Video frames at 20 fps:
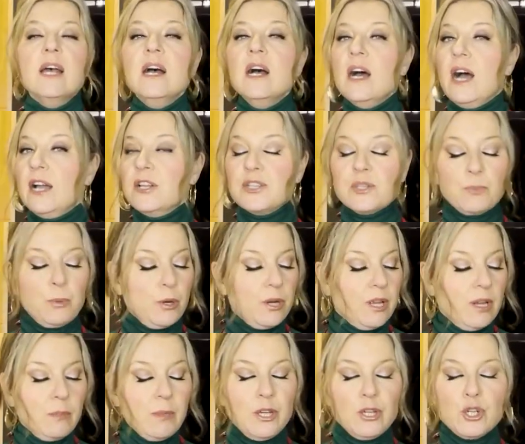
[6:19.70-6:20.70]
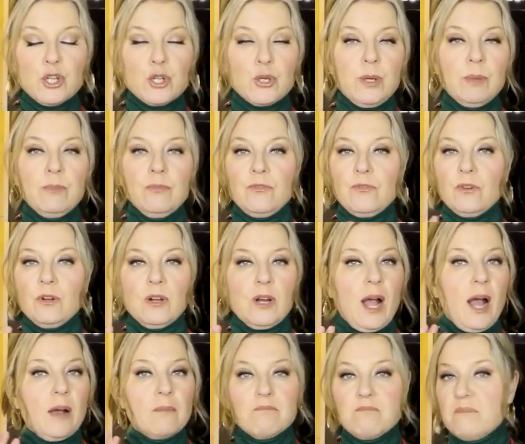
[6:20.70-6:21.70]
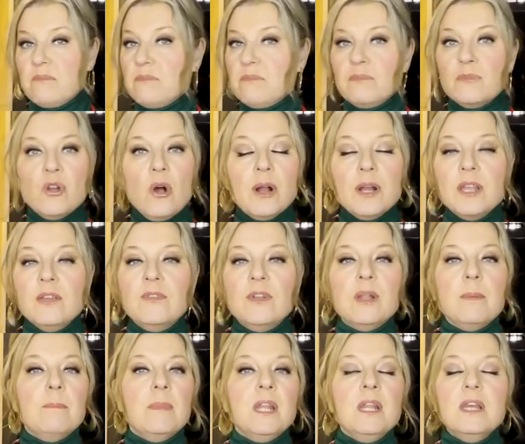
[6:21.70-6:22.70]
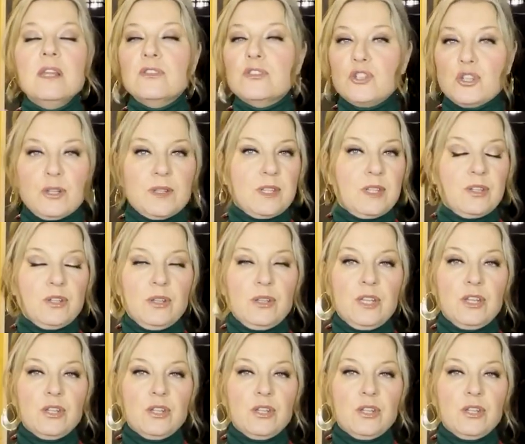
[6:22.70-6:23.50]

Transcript: I just put in my shrimp for not even a minute, just until they